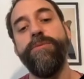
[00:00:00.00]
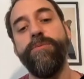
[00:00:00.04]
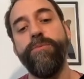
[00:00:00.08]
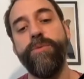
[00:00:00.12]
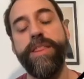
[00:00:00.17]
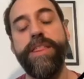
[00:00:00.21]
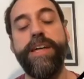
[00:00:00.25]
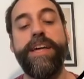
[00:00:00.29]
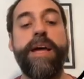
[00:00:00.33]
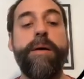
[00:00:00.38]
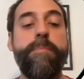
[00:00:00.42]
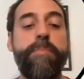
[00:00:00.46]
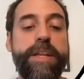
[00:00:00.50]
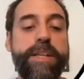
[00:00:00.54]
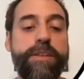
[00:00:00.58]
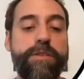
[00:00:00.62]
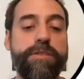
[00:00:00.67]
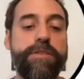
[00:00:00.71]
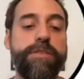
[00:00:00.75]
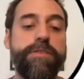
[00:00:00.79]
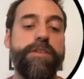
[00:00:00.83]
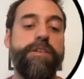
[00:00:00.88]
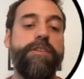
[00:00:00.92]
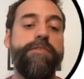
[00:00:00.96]
with an
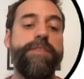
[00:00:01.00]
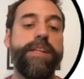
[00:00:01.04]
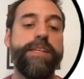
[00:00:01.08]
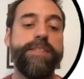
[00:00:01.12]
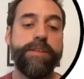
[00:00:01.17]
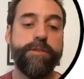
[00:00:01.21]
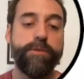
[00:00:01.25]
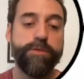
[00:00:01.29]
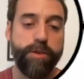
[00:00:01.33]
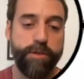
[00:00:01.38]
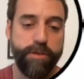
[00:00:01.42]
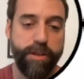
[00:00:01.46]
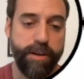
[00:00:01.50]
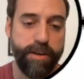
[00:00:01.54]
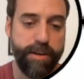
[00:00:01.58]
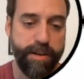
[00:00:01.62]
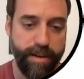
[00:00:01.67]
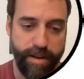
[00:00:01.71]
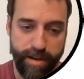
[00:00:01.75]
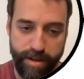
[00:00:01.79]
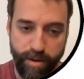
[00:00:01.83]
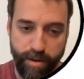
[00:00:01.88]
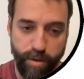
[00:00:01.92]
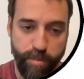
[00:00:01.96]
amplitude of the
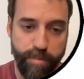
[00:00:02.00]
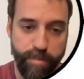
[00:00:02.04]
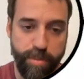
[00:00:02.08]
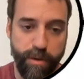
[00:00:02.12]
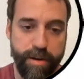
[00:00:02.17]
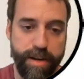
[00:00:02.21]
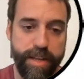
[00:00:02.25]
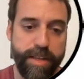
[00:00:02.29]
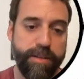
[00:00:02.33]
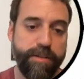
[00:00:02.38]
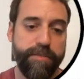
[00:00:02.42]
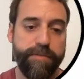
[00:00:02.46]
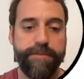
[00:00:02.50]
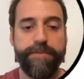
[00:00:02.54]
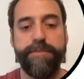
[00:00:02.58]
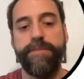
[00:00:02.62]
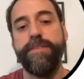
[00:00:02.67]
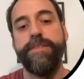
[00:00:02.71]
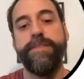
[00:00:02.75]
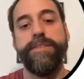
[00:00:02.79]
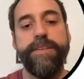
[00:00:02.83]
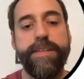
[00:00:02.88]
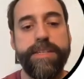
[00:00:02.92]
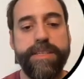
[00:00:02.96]
sinusoidal component of
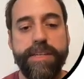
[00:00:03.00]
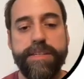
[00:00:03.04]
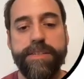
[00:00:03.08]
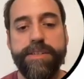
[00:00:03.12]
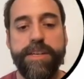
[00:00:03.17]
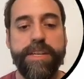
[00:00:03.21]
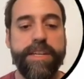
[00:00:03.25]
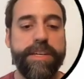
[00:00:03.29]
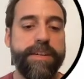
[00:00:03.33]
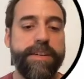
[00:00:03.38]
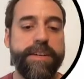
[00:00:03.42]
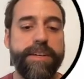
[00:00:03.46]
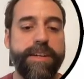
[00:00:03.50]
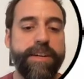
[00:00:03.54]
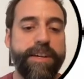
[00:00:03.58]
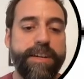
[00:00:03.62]
essentially